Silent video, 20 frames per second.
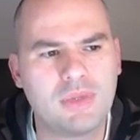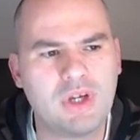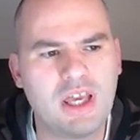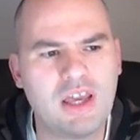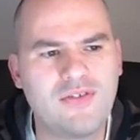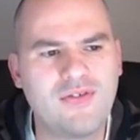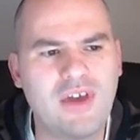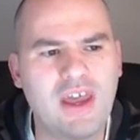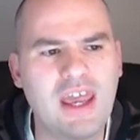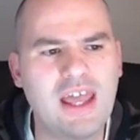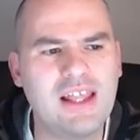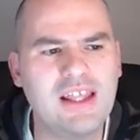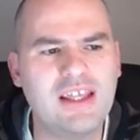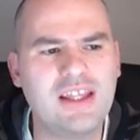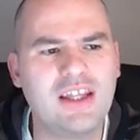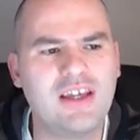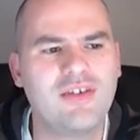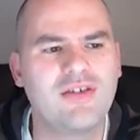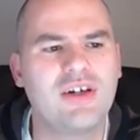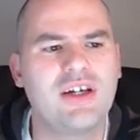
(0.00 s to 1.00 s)
if
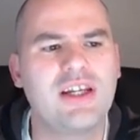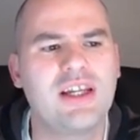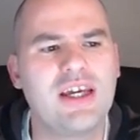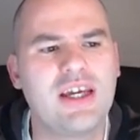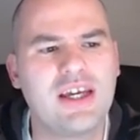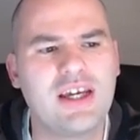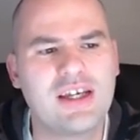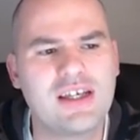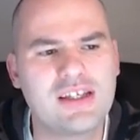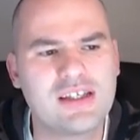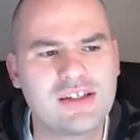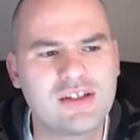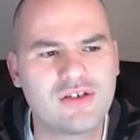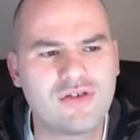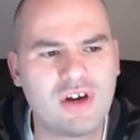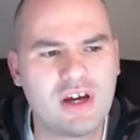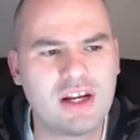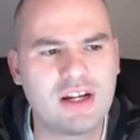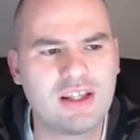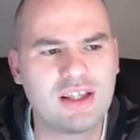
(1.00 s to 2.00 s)
LED reading is
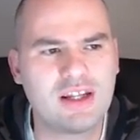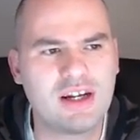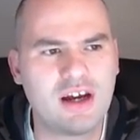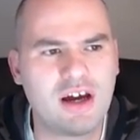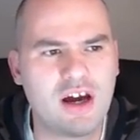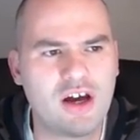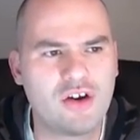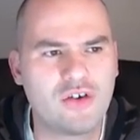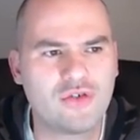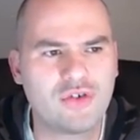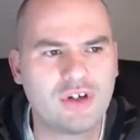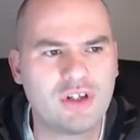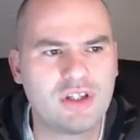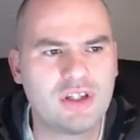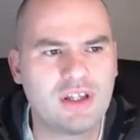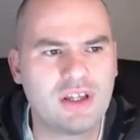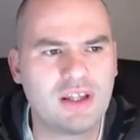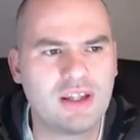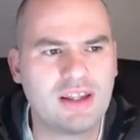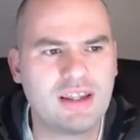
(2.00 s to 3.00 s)
greater than 100,
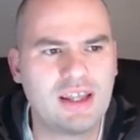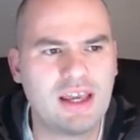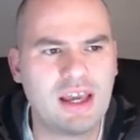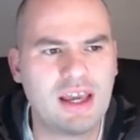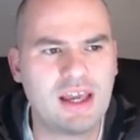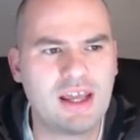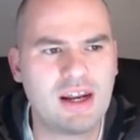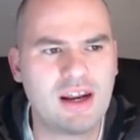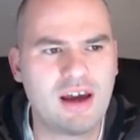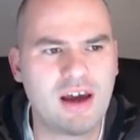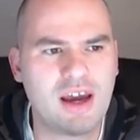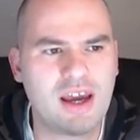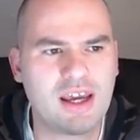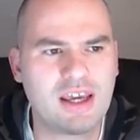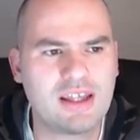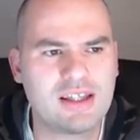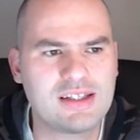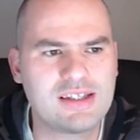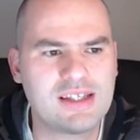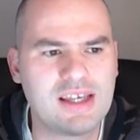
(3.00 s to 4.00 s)
then I
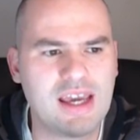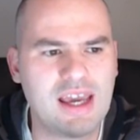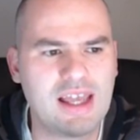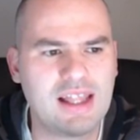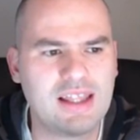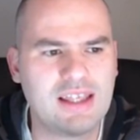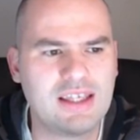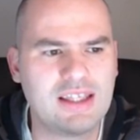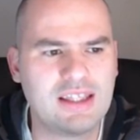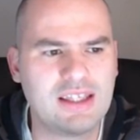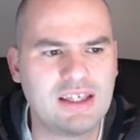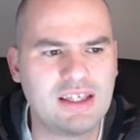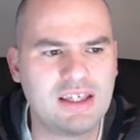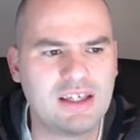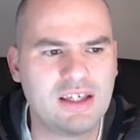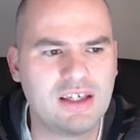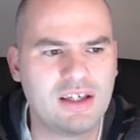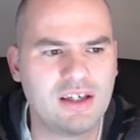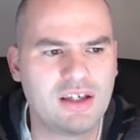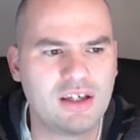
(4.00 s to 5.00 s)
can say
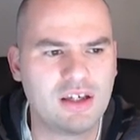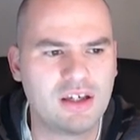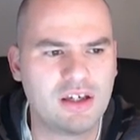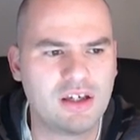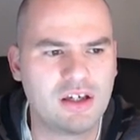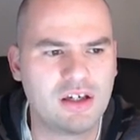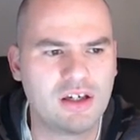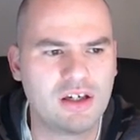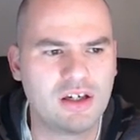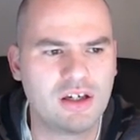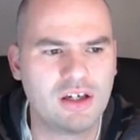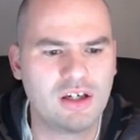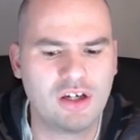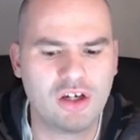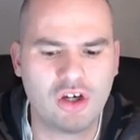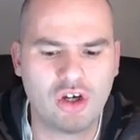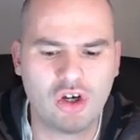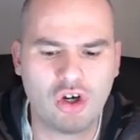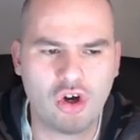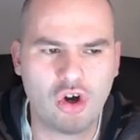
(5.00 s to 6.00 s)
LED
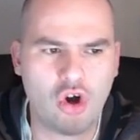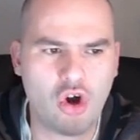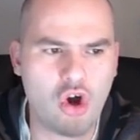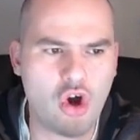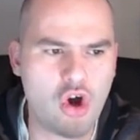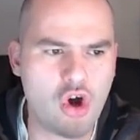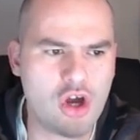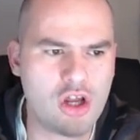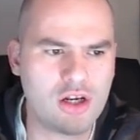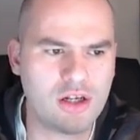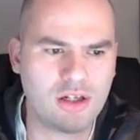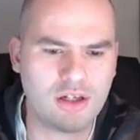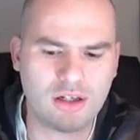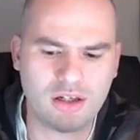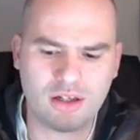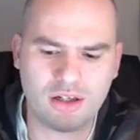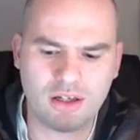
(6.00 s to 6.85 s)
on